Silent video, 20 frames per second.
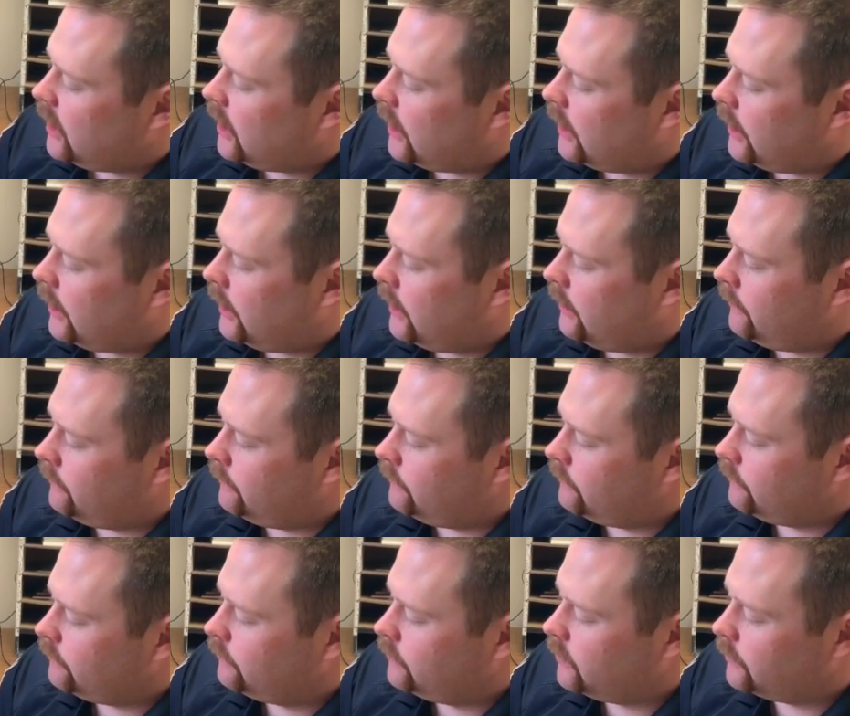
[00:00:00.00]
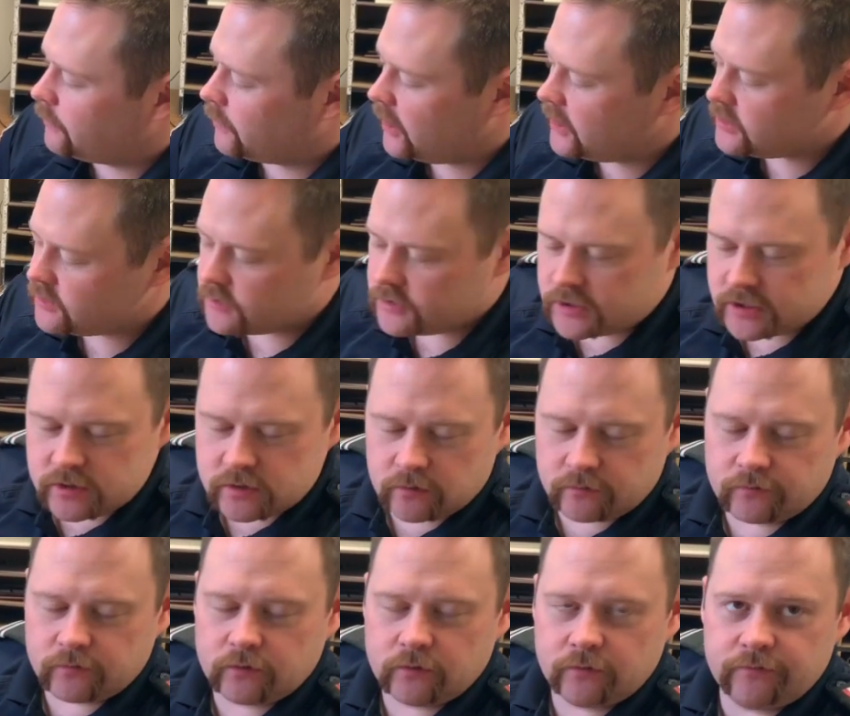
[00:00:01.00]
Um, the price was just
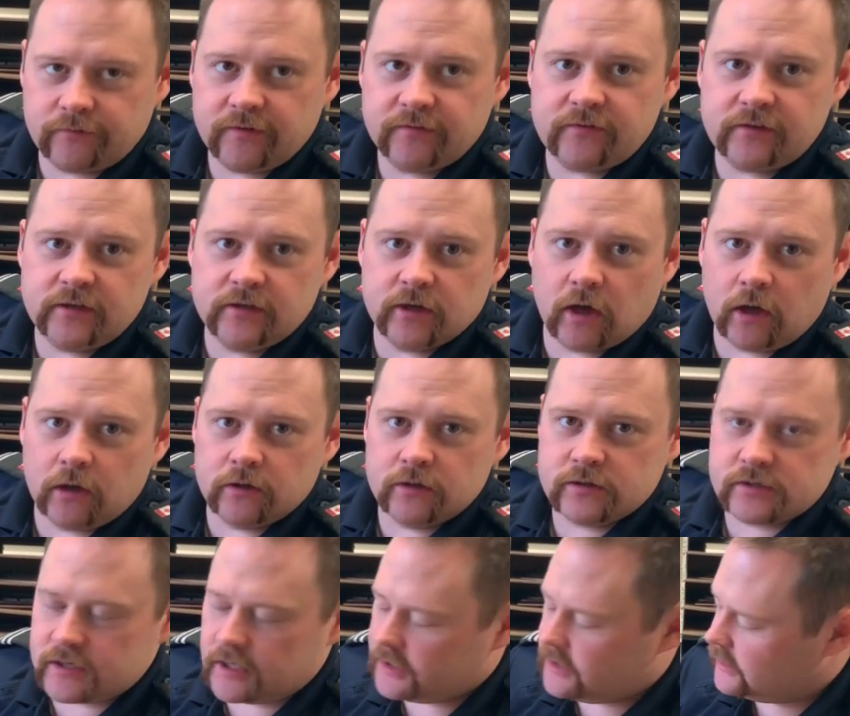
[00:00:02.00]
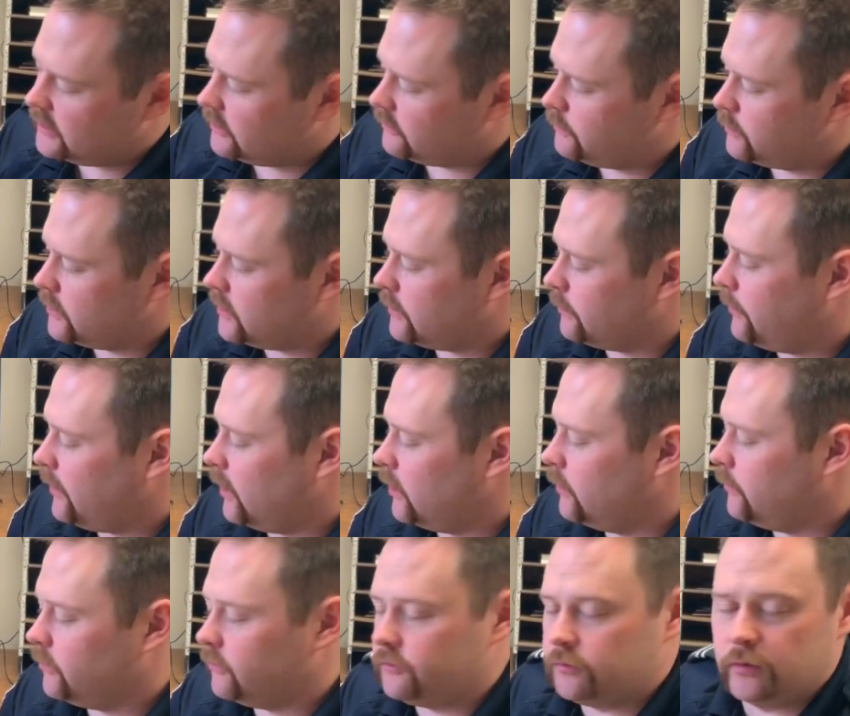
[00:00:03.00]
over $15 and I think that's pretty
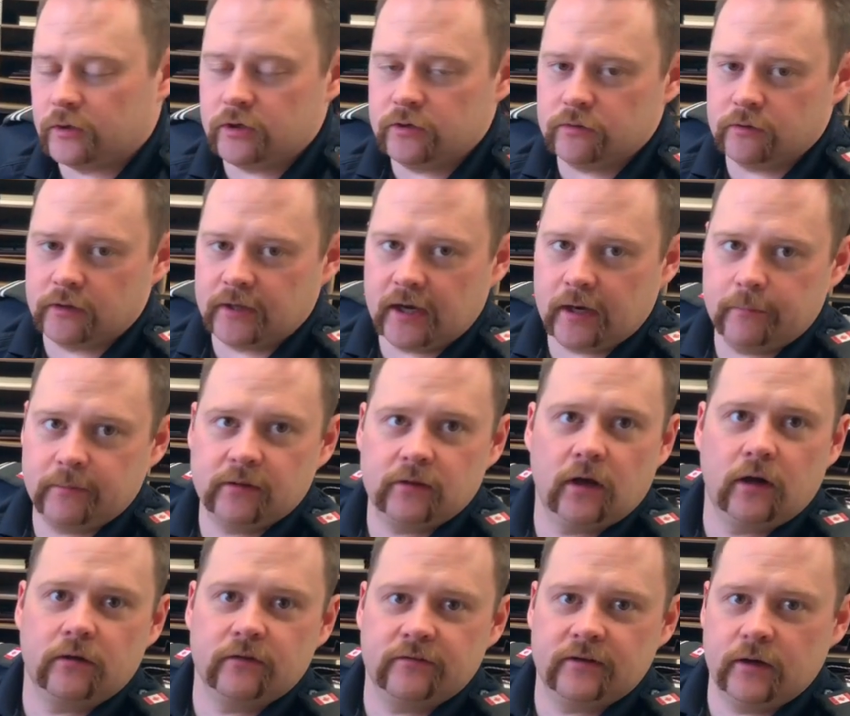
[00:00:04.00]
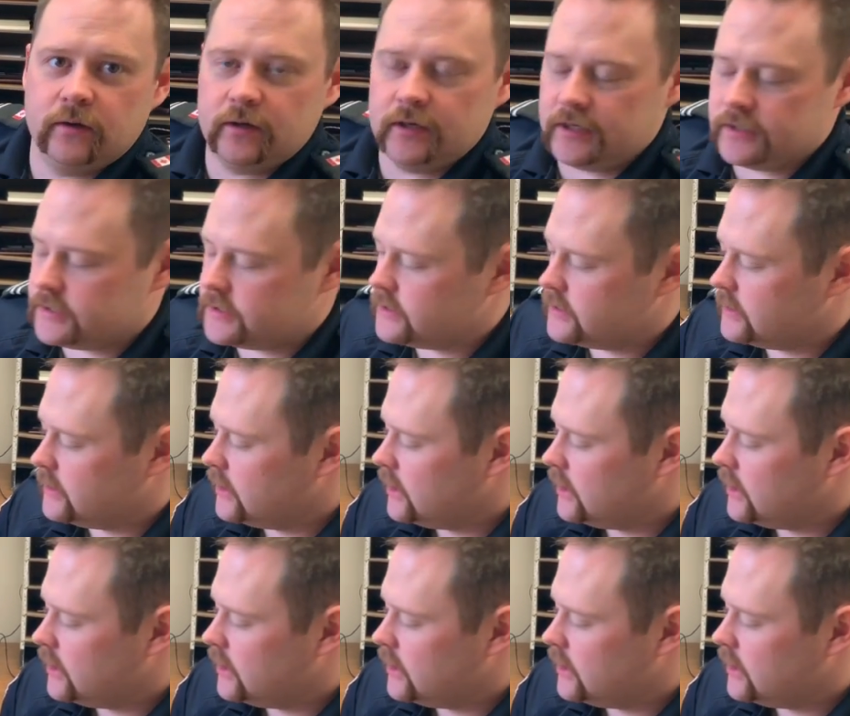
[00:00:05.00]
comparable to what you'll get at McDonald's nowadays.